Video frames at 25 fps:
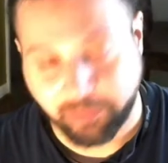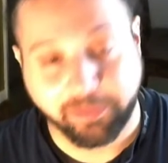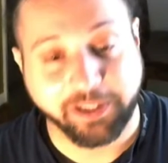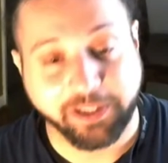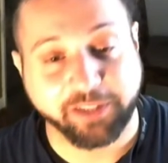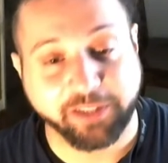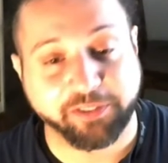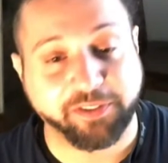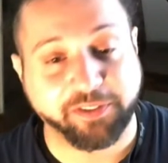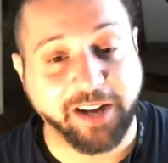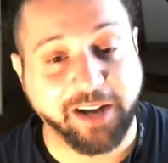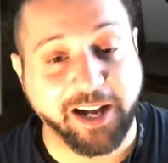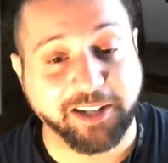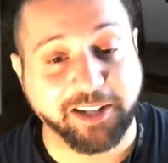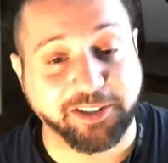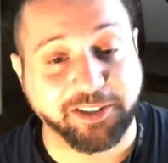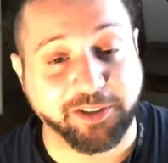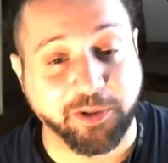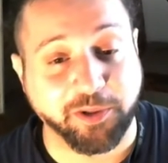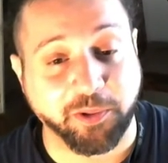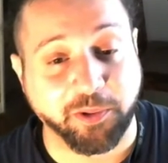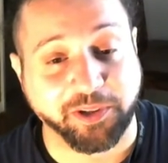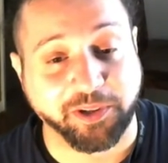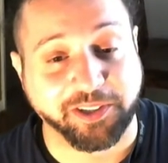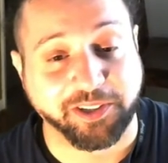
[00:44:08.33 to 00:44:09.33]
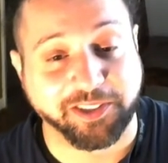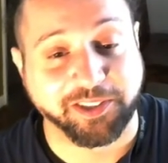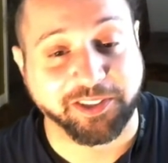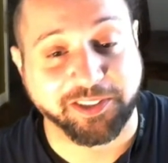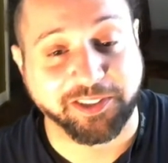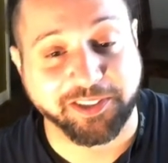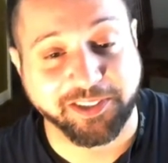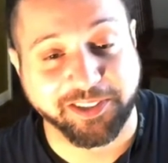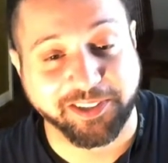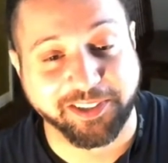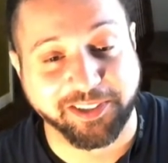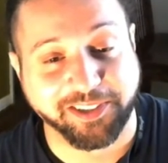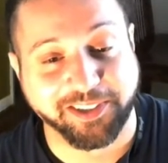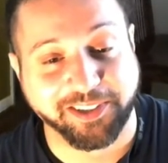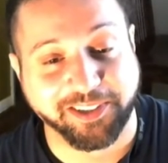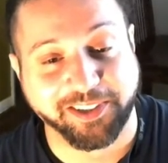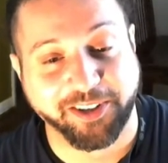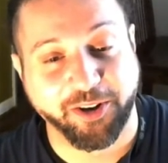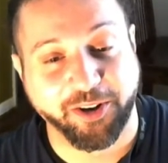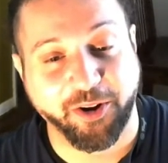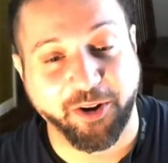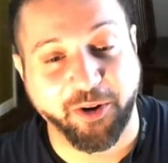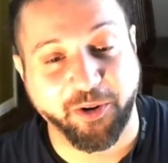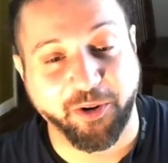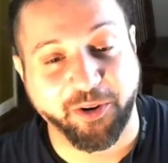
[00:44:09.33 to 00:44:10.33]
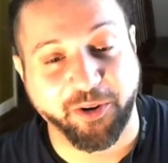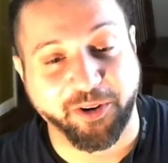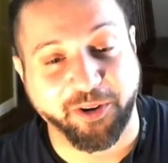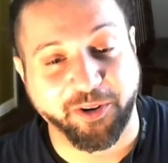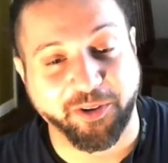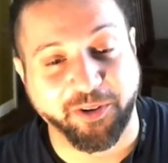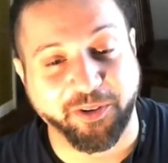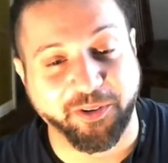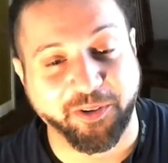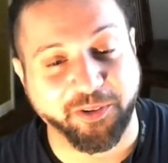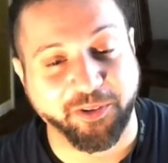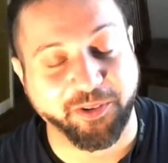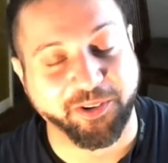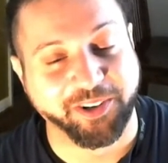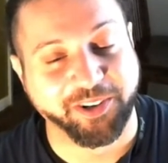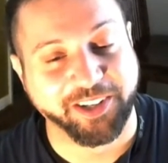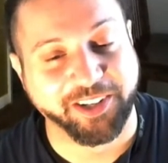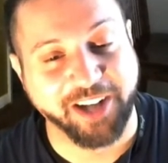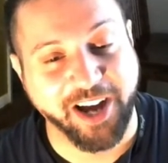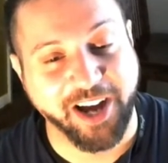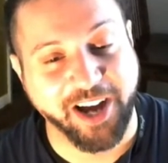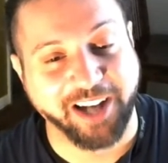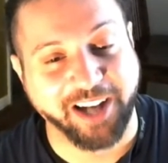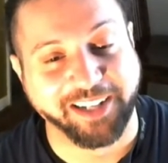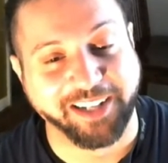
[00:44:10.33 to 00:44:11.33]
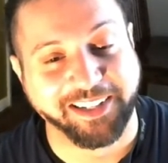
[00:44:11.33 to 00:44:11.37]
be a fast chorus or not?